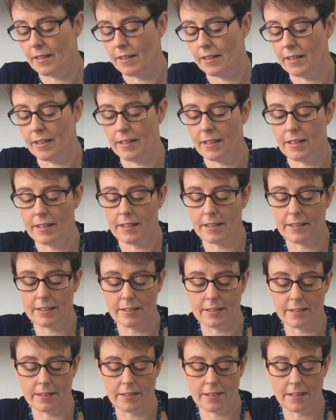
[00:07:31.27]

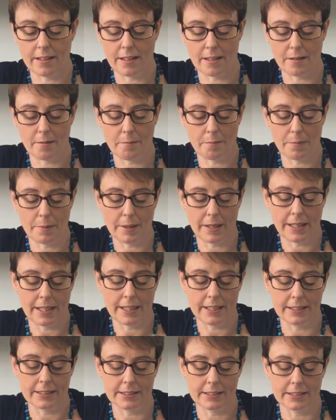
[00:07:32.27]
and that
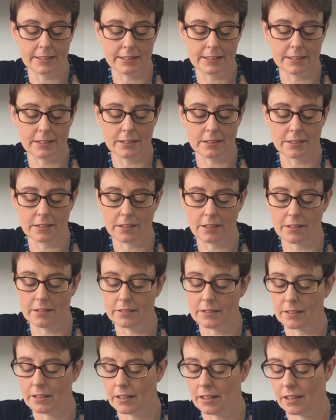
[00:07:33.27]
piece is just going
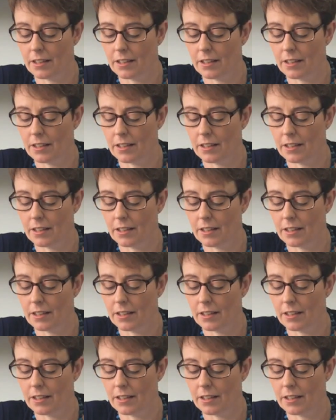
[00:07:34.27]
to go